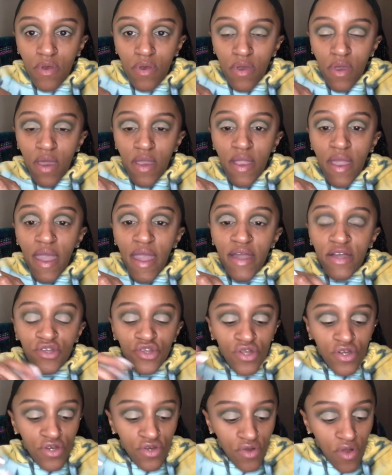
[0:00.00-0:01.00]
And
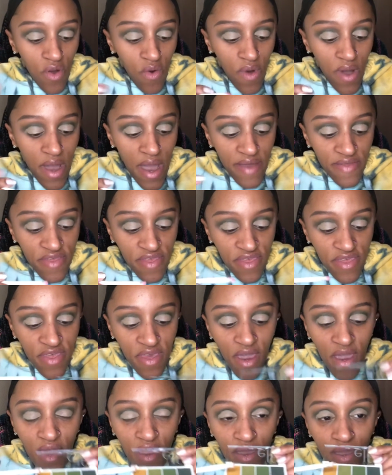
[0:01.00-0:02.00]
actually, you know what? I
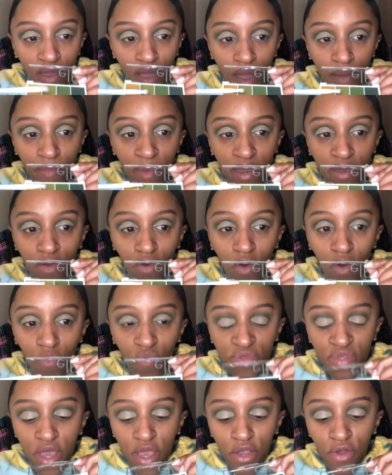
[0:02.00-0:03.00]
think I might go in
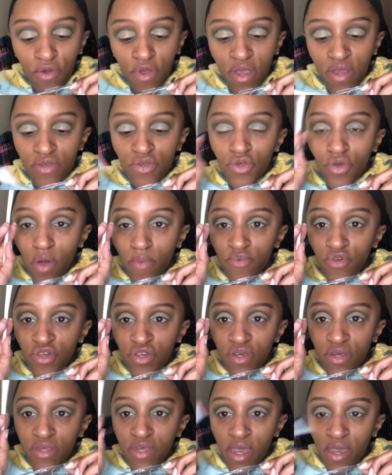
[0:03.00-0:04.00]
with that green. So I'm just
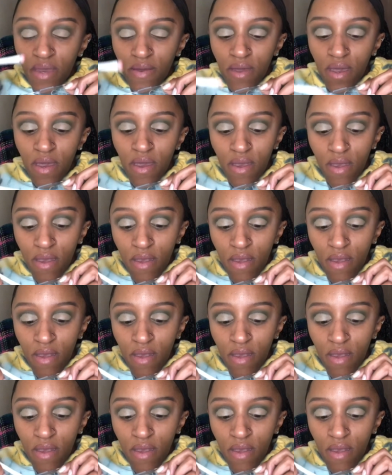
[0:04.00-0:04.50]
going to take it.